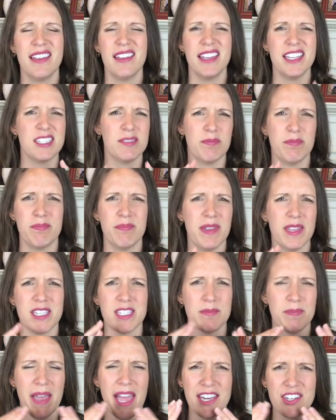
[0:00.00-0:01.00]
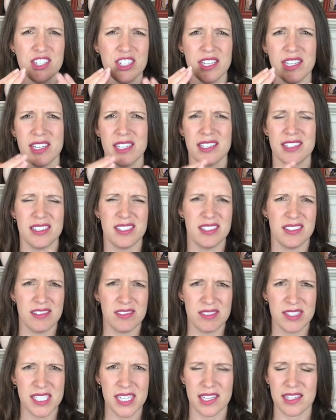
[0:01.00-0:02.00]
it's patchy and it
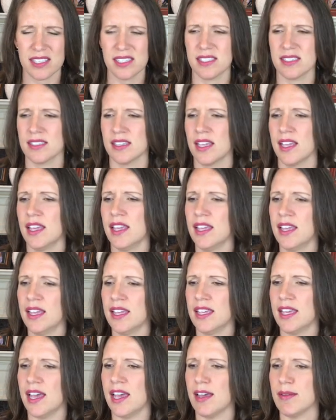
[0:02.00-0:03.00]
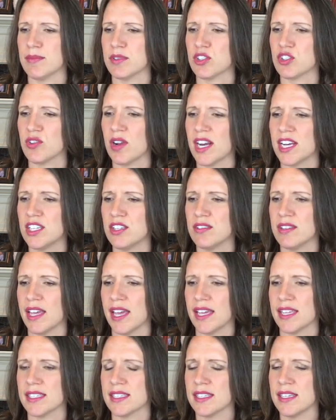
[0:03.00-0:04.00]
sticks. So try to do
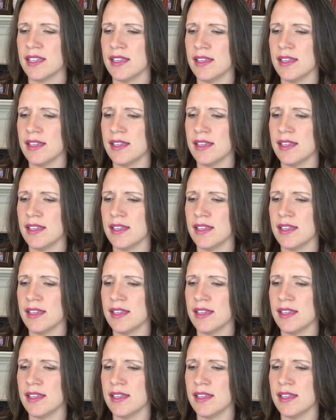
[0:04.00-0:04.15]
that.